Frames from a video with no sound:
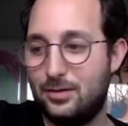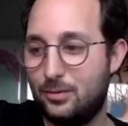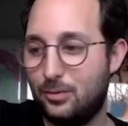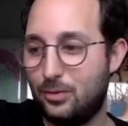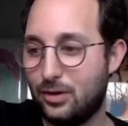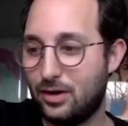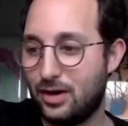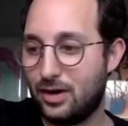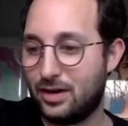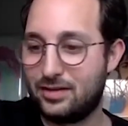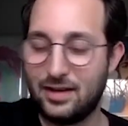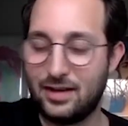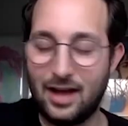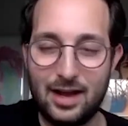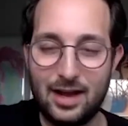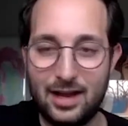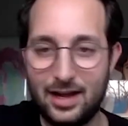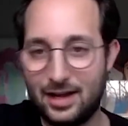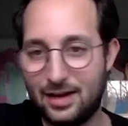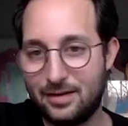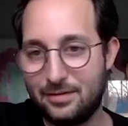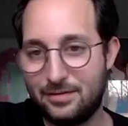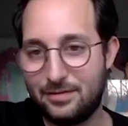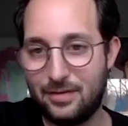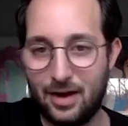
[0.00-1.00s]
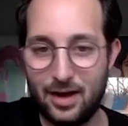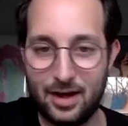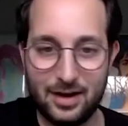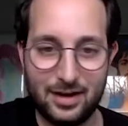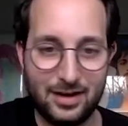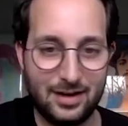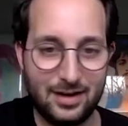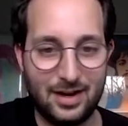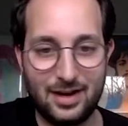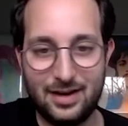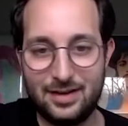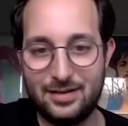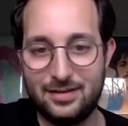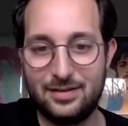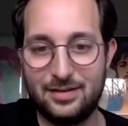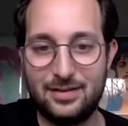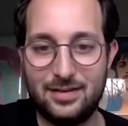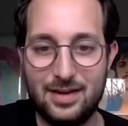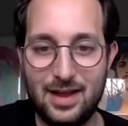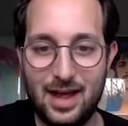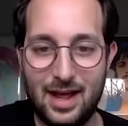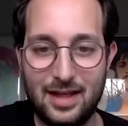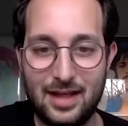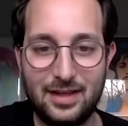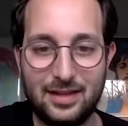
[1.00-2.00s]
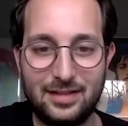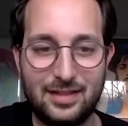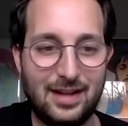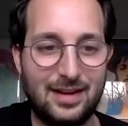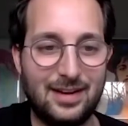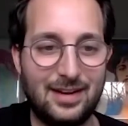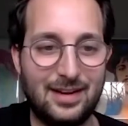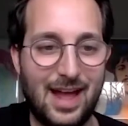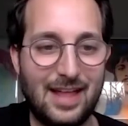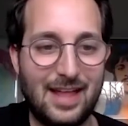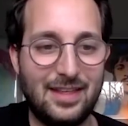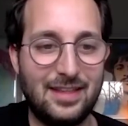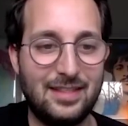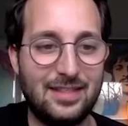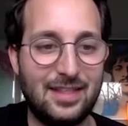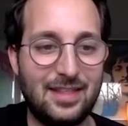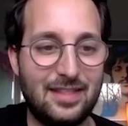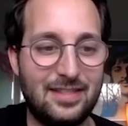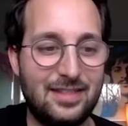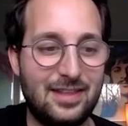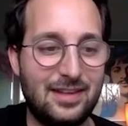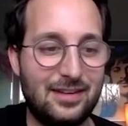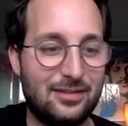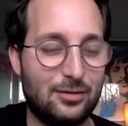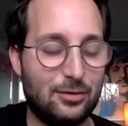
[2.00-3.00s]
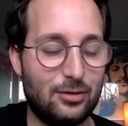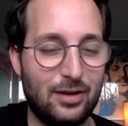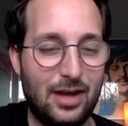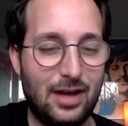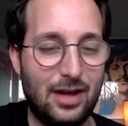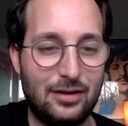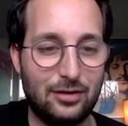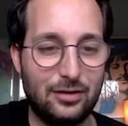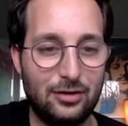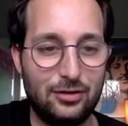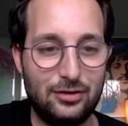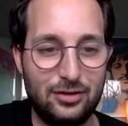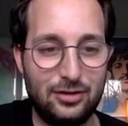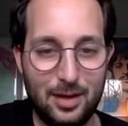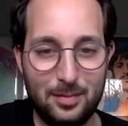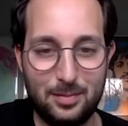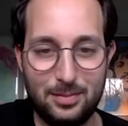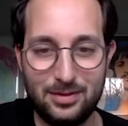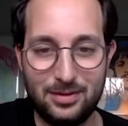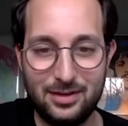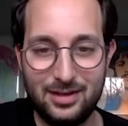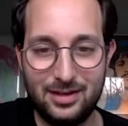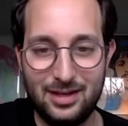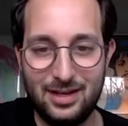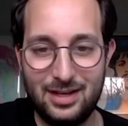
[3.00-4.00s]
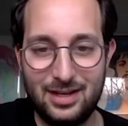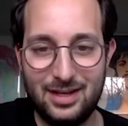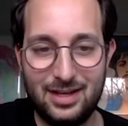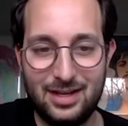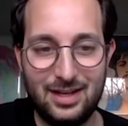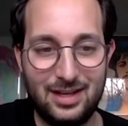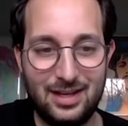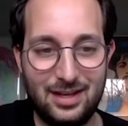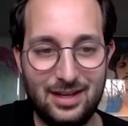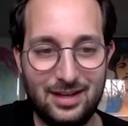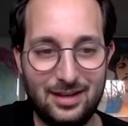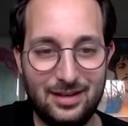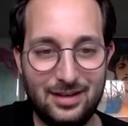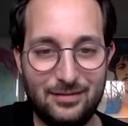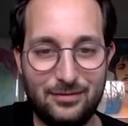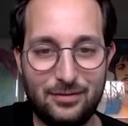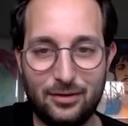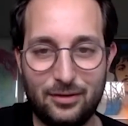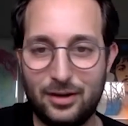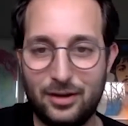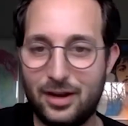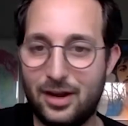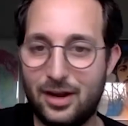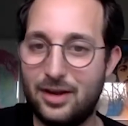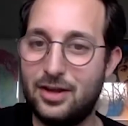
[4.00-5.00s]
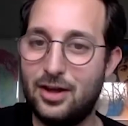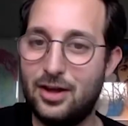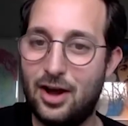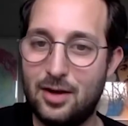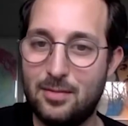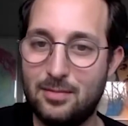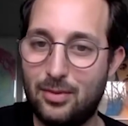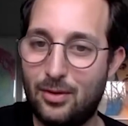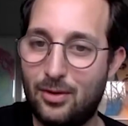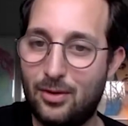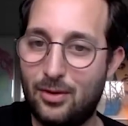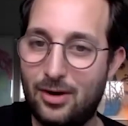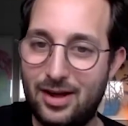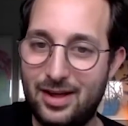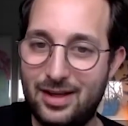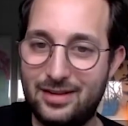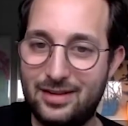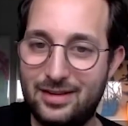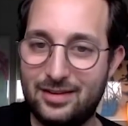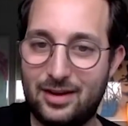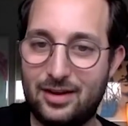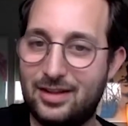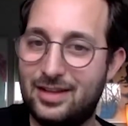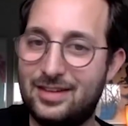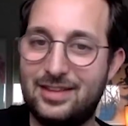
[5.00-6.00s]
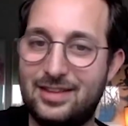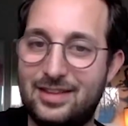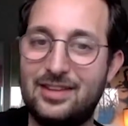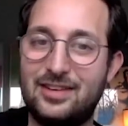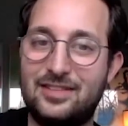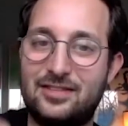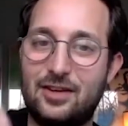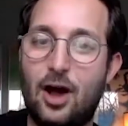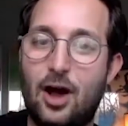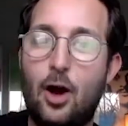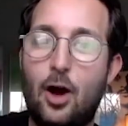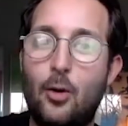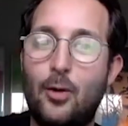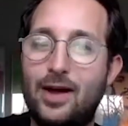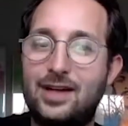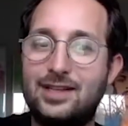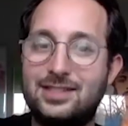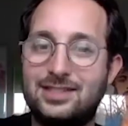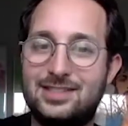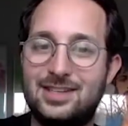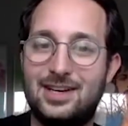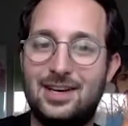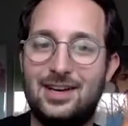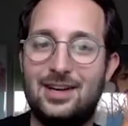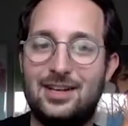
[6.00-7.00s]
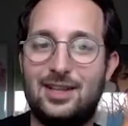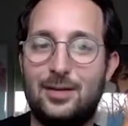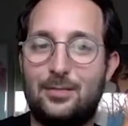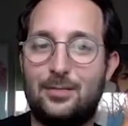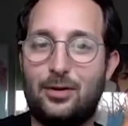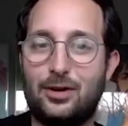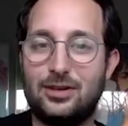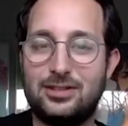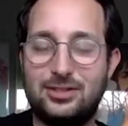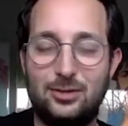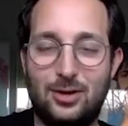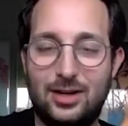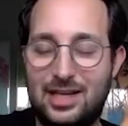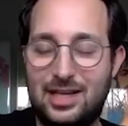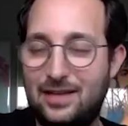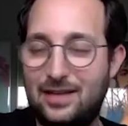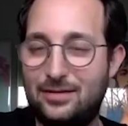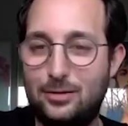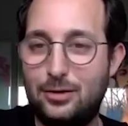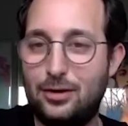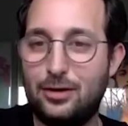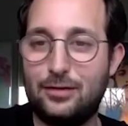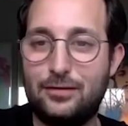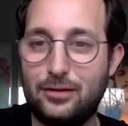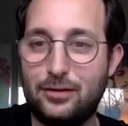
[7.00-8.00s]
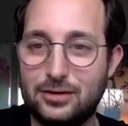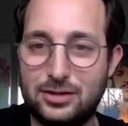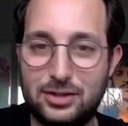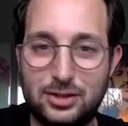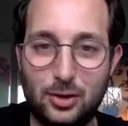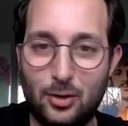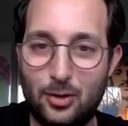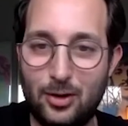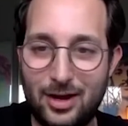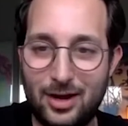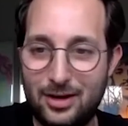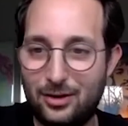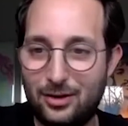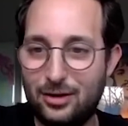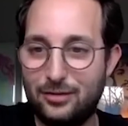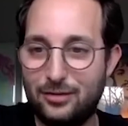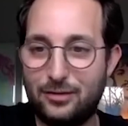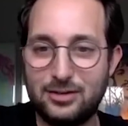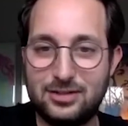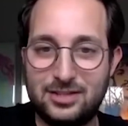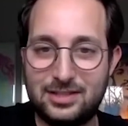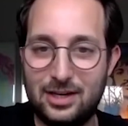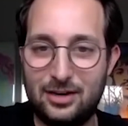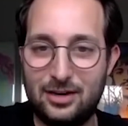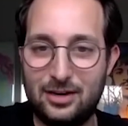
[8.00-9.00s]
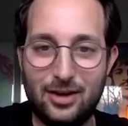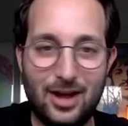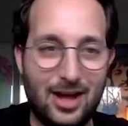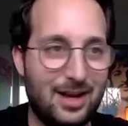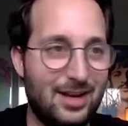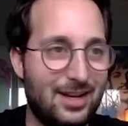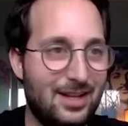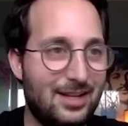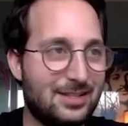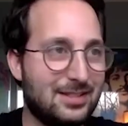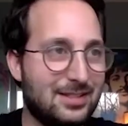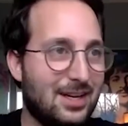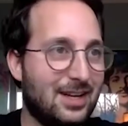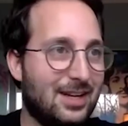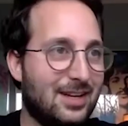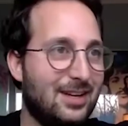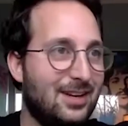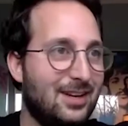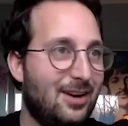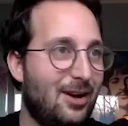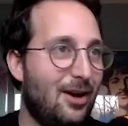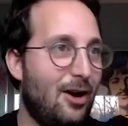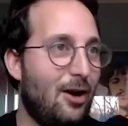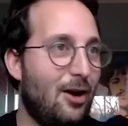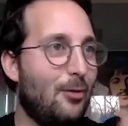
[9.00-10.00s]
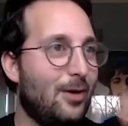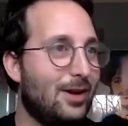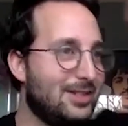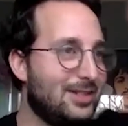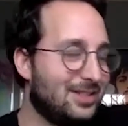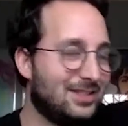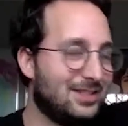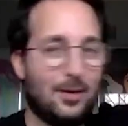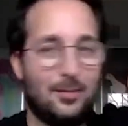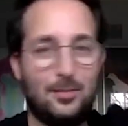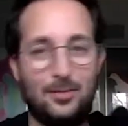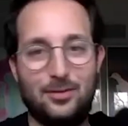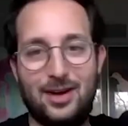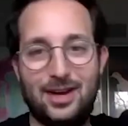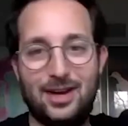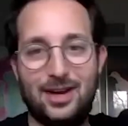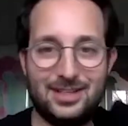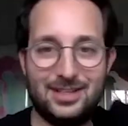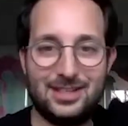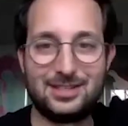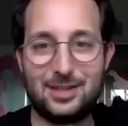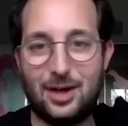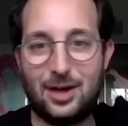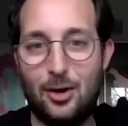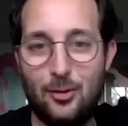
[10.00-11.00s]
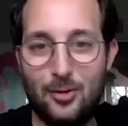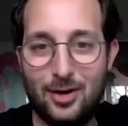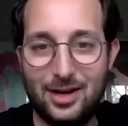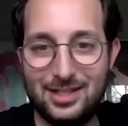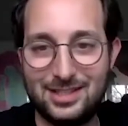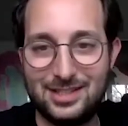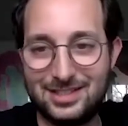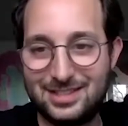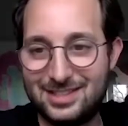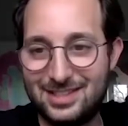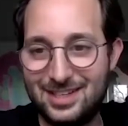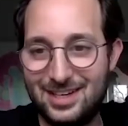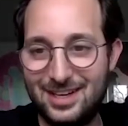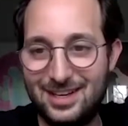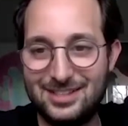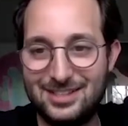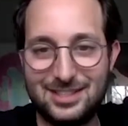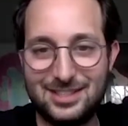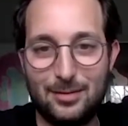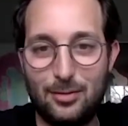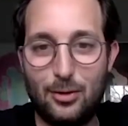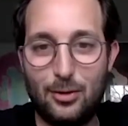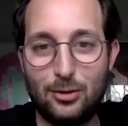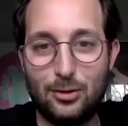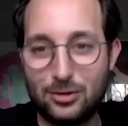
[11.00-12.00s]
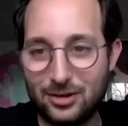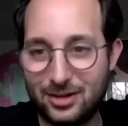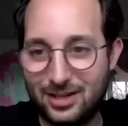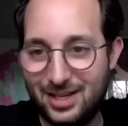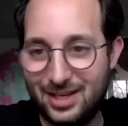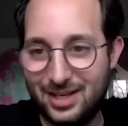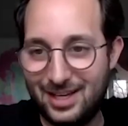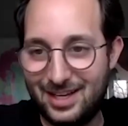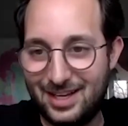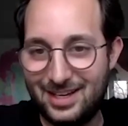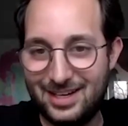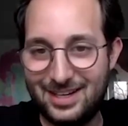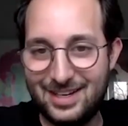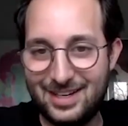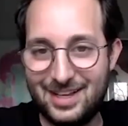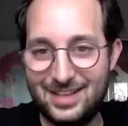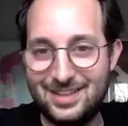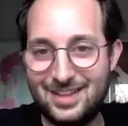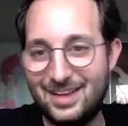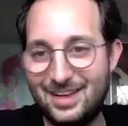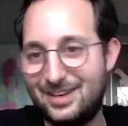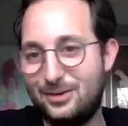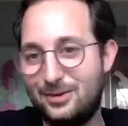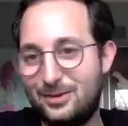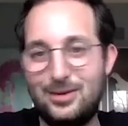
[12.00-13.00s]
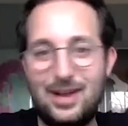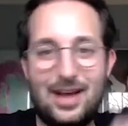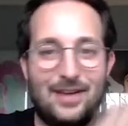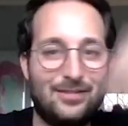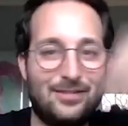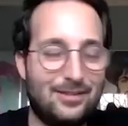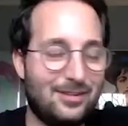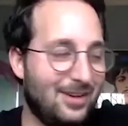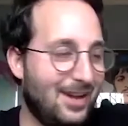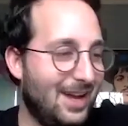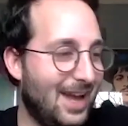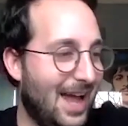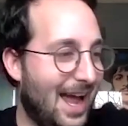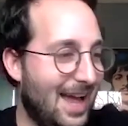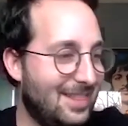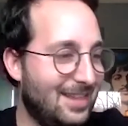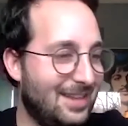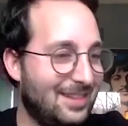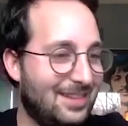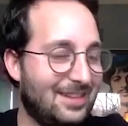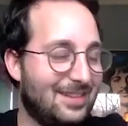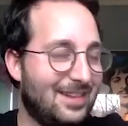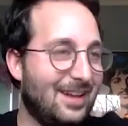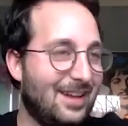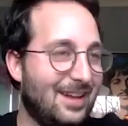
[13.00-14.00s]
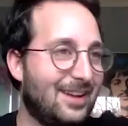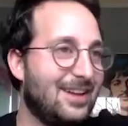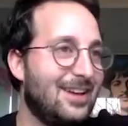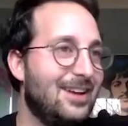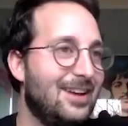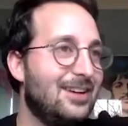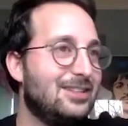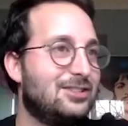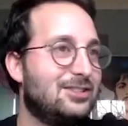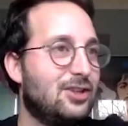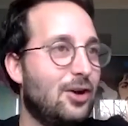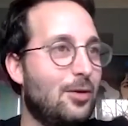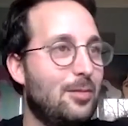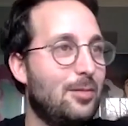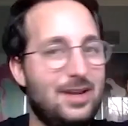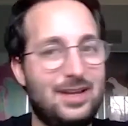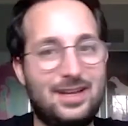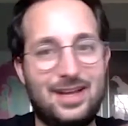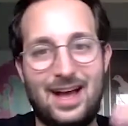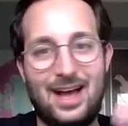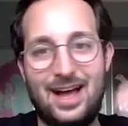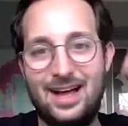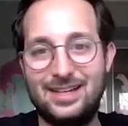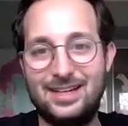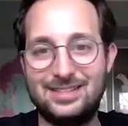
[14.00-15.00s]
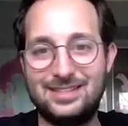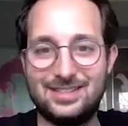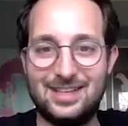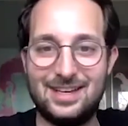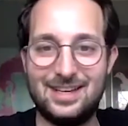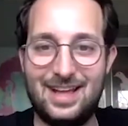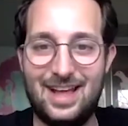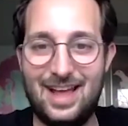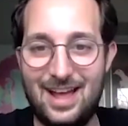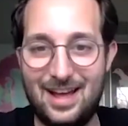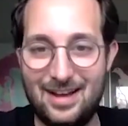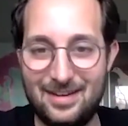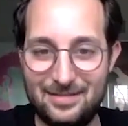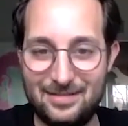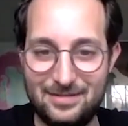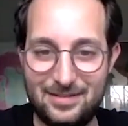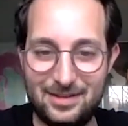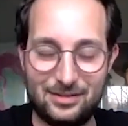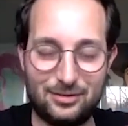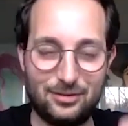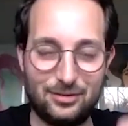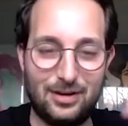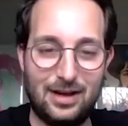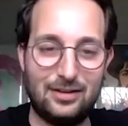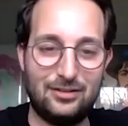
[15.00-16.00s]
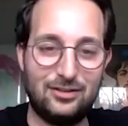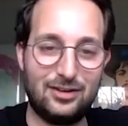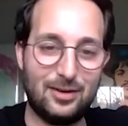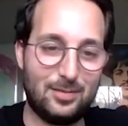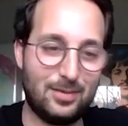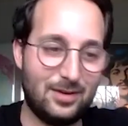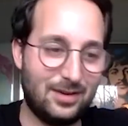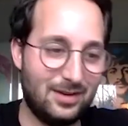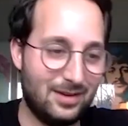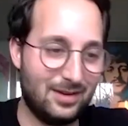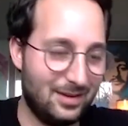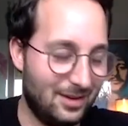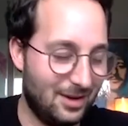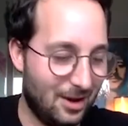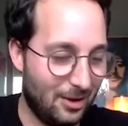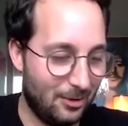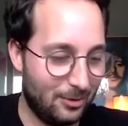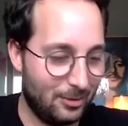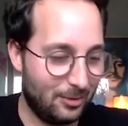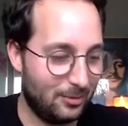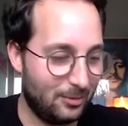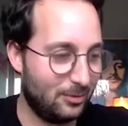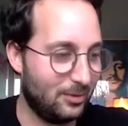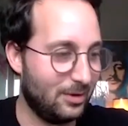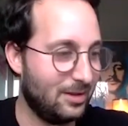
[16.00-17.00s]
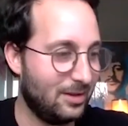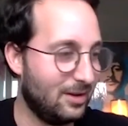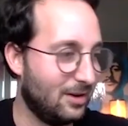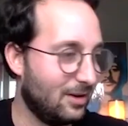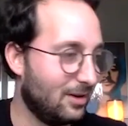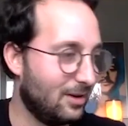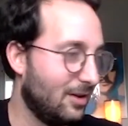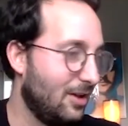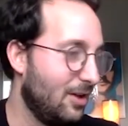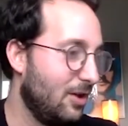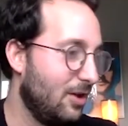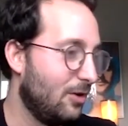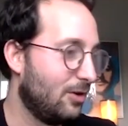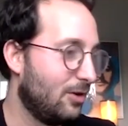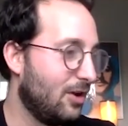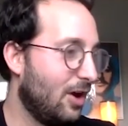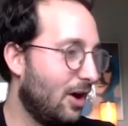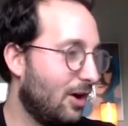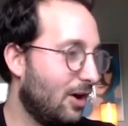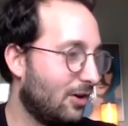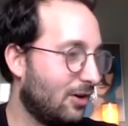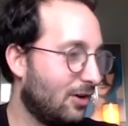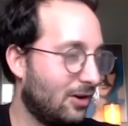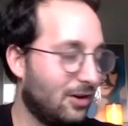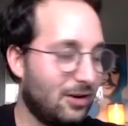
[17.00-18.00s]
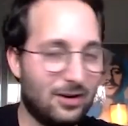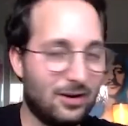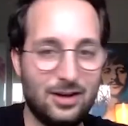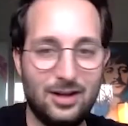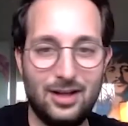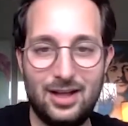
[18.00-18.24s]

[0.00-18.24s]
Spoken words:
exciting and fun. And I think that this relationship, for like a young boy, is like, it's always the person who like gives you your first joint or your first cigarette is like always some older kid. And then you never, like, I think that like so many guys like have this relationship, and, you know, when they're younger.